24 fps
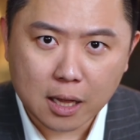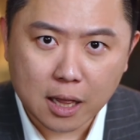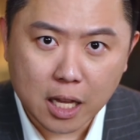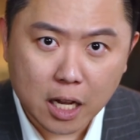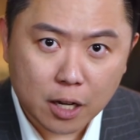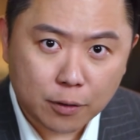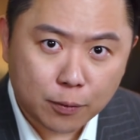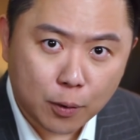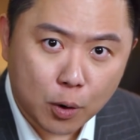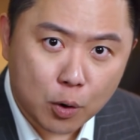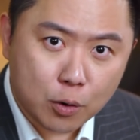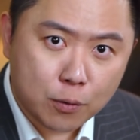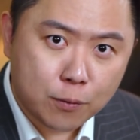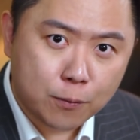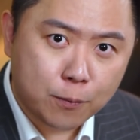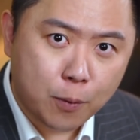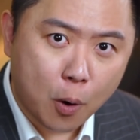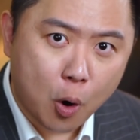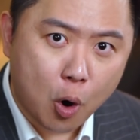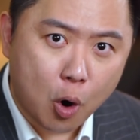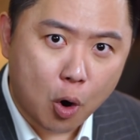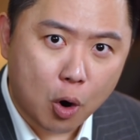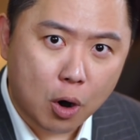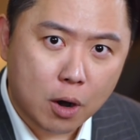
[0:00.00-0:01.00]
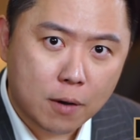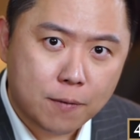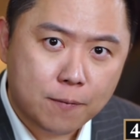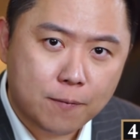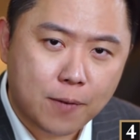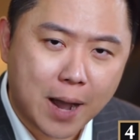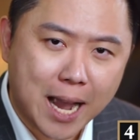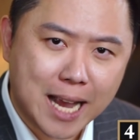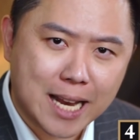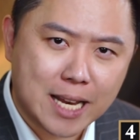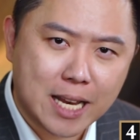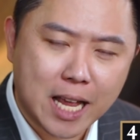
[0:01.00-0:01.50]
Level 4,
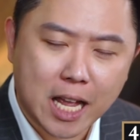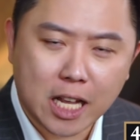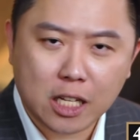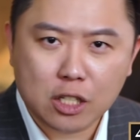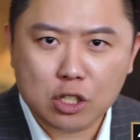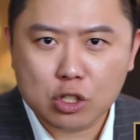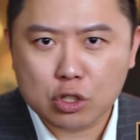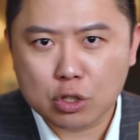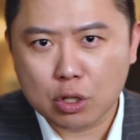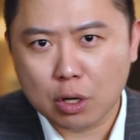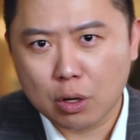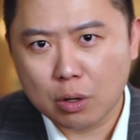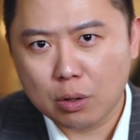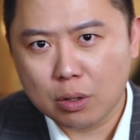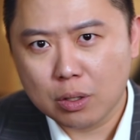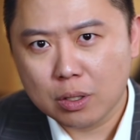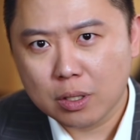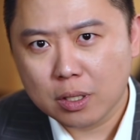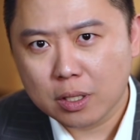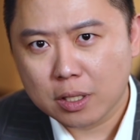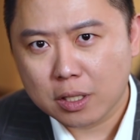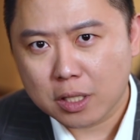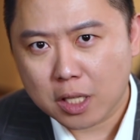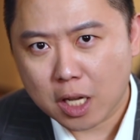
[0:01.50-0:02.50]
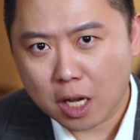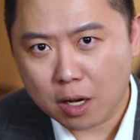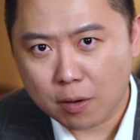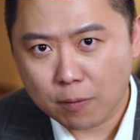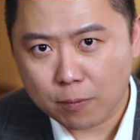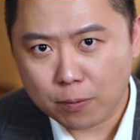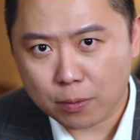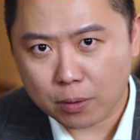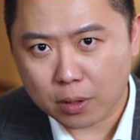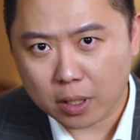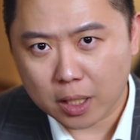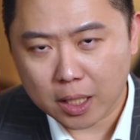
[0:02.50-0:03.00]
financial
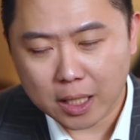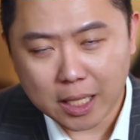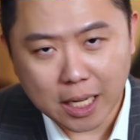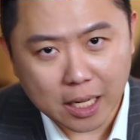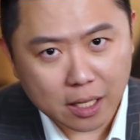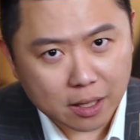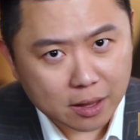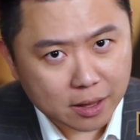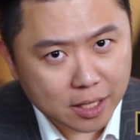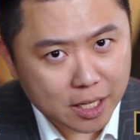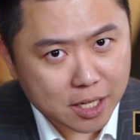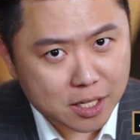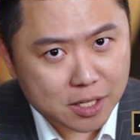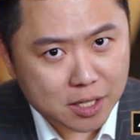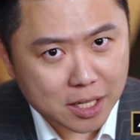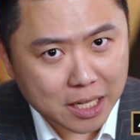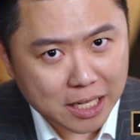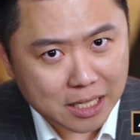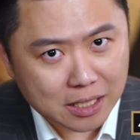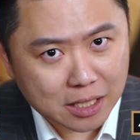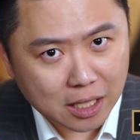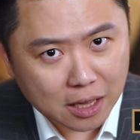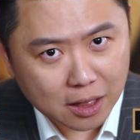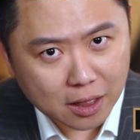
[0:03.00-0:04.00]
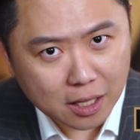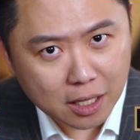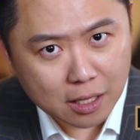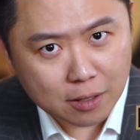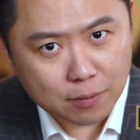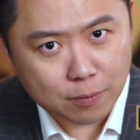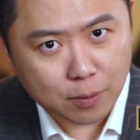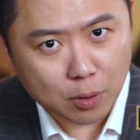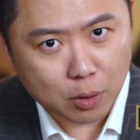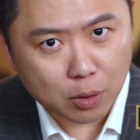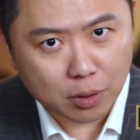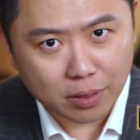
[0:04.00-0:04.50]
comfort. Now, this is a
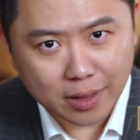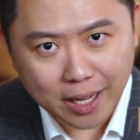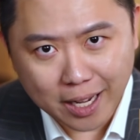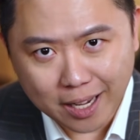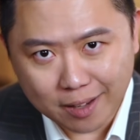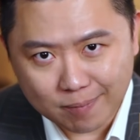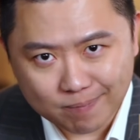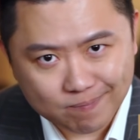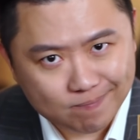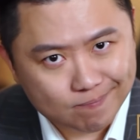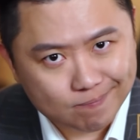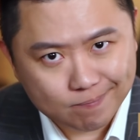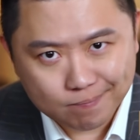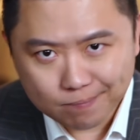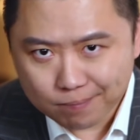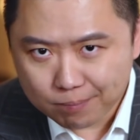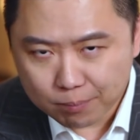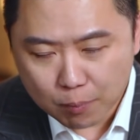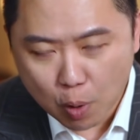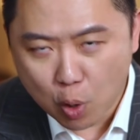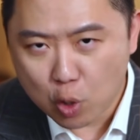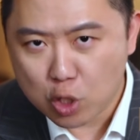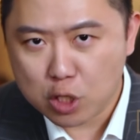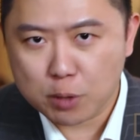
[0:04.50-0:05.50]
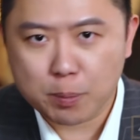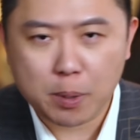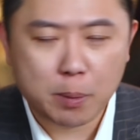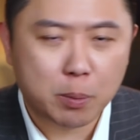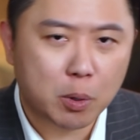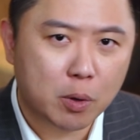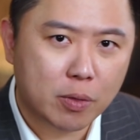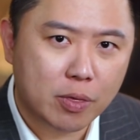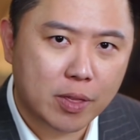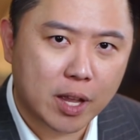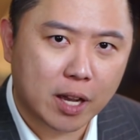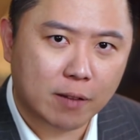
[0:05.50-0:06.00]
level that most
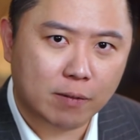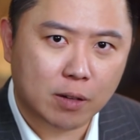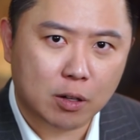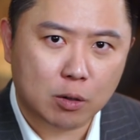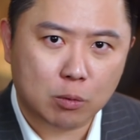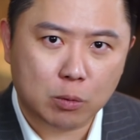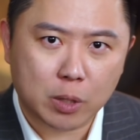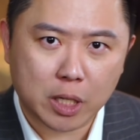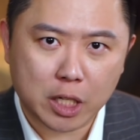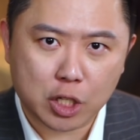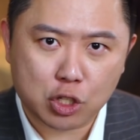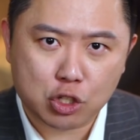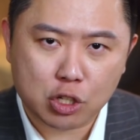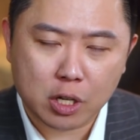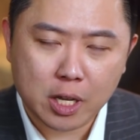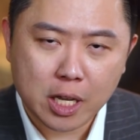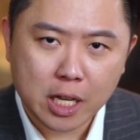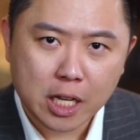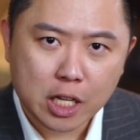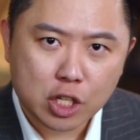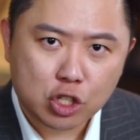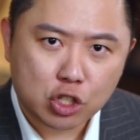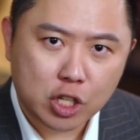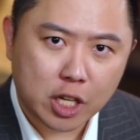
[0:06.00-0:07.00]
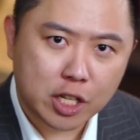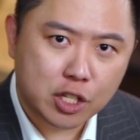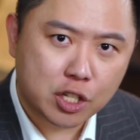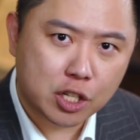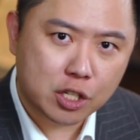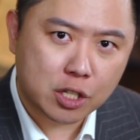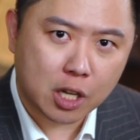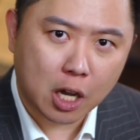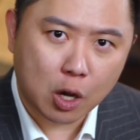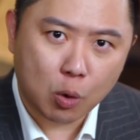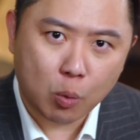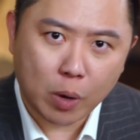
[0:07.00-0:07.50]
people never reach.
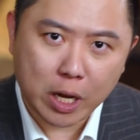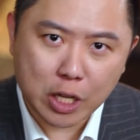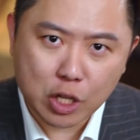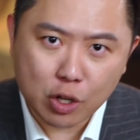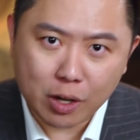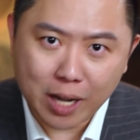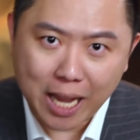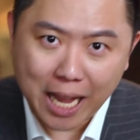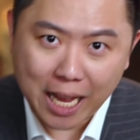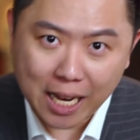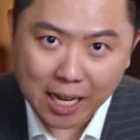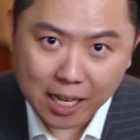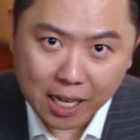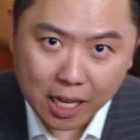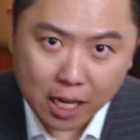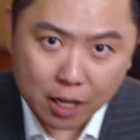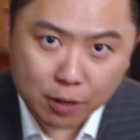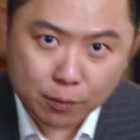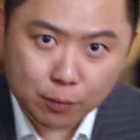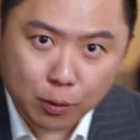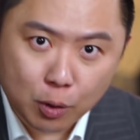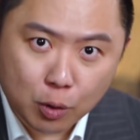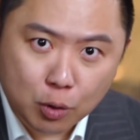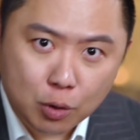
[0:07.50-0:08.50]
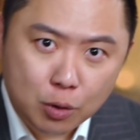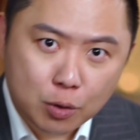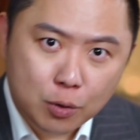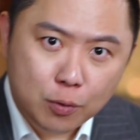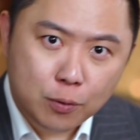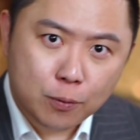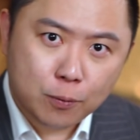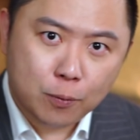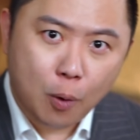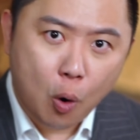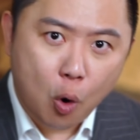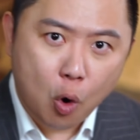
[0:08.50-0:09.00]
Chances are when you're at level
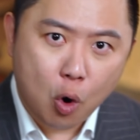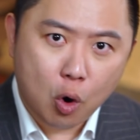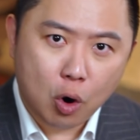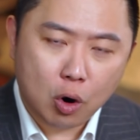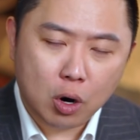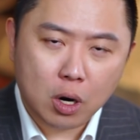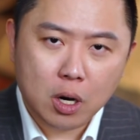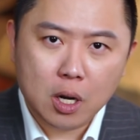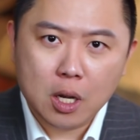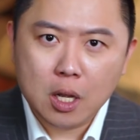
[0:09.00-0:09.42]
4,